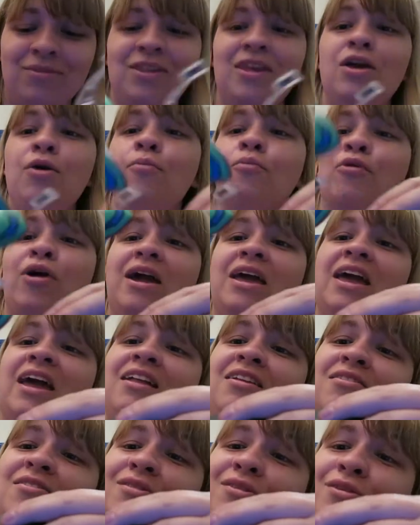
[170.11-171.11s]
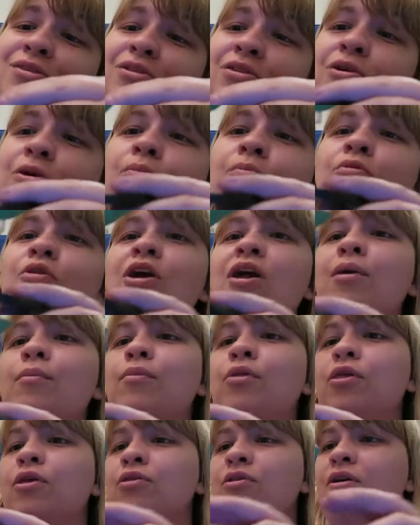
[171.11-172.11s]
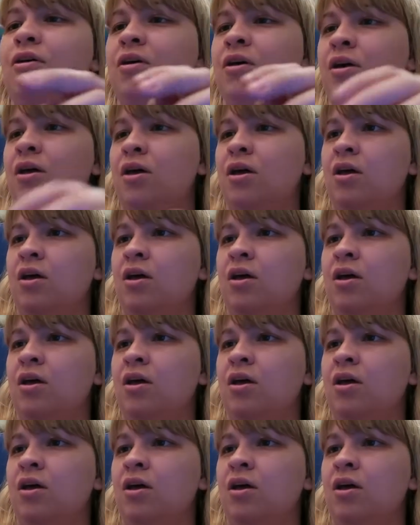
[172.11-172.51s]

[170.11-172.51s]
So you'll break it. Don't break it, Melissa.